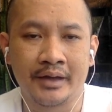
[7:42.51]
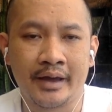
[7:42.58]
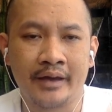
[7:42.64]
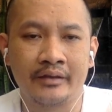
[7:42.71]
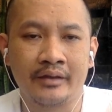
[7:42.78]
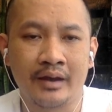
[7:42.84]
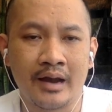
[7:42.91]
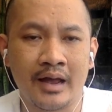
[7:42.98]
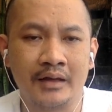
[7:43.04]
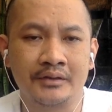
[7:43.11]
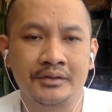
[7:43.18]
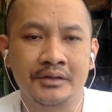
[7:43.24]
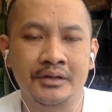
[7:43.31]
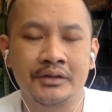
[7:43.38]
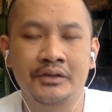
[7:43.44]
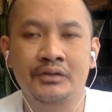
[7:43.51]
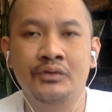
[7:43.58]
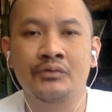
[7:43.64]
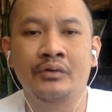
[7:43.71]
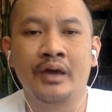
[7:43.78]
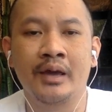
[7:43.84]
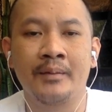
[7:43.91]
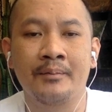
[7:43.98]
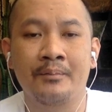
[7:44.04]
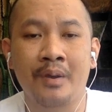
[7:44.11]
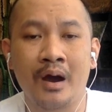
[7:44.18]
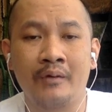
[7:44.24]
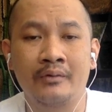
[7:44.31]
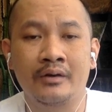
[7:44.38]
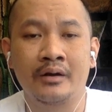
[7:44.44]
And the last is to
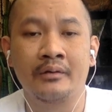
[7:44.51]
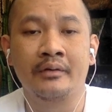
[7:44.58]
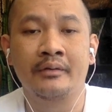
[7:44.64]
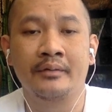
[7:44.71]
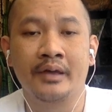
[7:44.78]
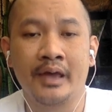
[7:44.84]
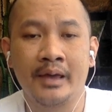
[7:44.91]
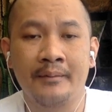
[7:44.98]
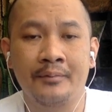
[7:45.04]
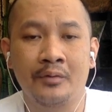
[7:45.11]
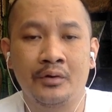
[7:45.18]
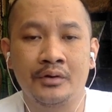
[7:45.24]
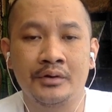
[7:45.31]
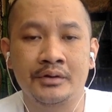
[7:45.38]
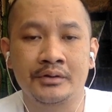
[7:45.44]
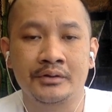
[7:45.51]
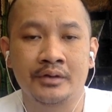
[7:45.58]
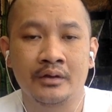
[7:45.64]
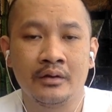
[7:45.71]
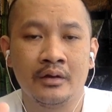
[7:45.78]
empower employees